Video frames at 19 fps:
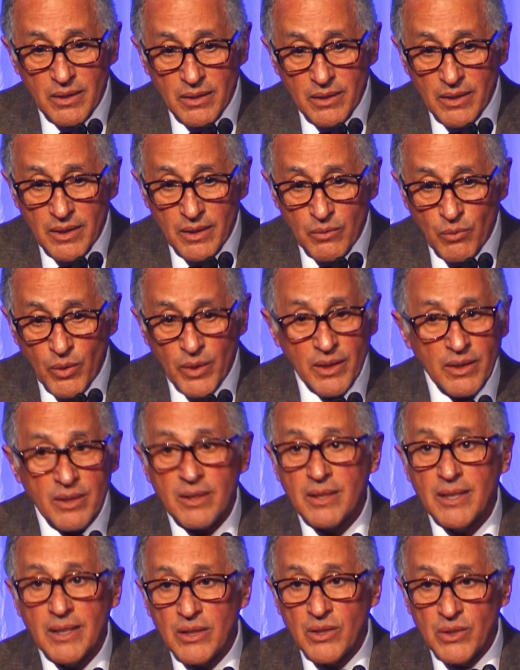I want to
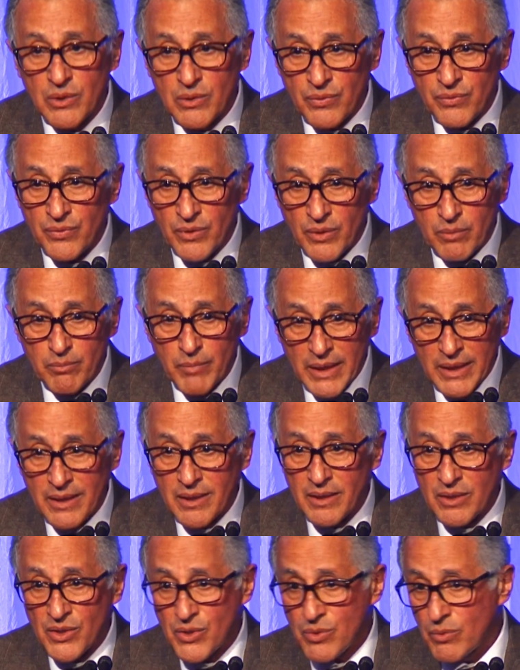thank you for
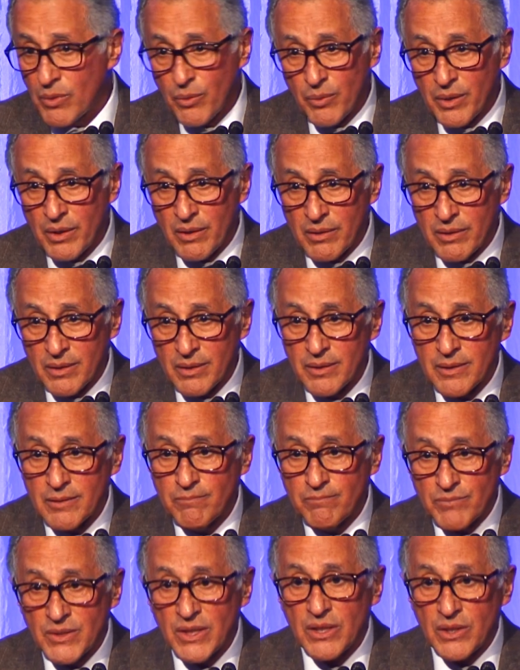making us what we are today.
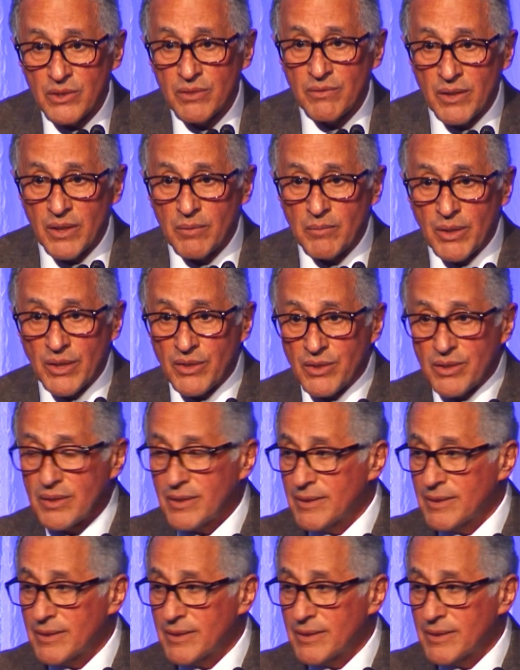Thank you very much.